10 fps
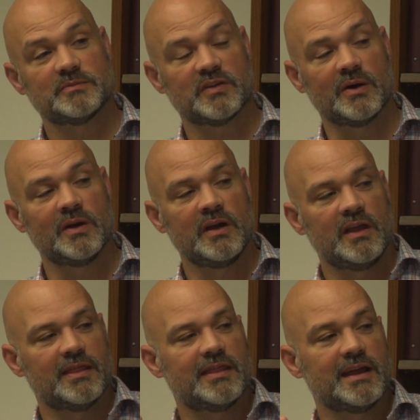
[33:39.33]
So
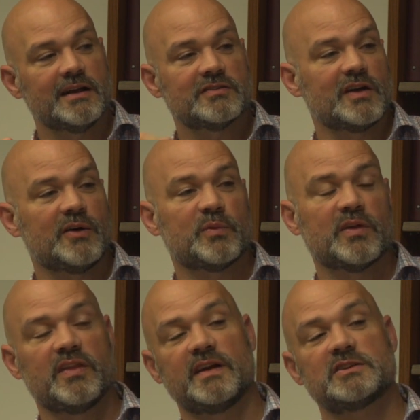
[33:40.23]
their software
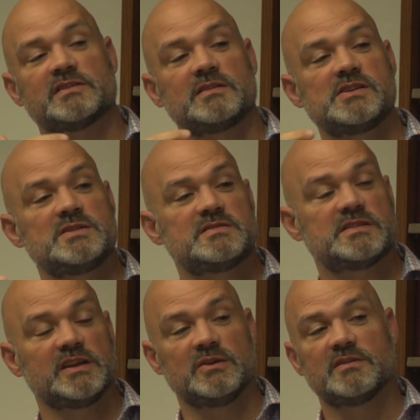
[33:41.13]
that they're used
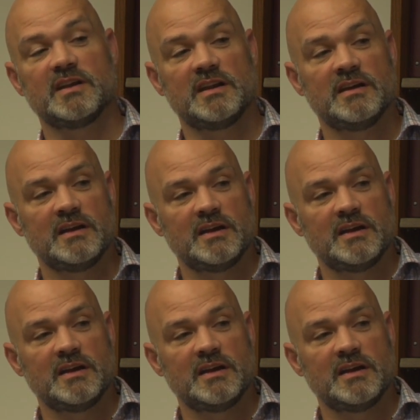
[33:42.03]
to using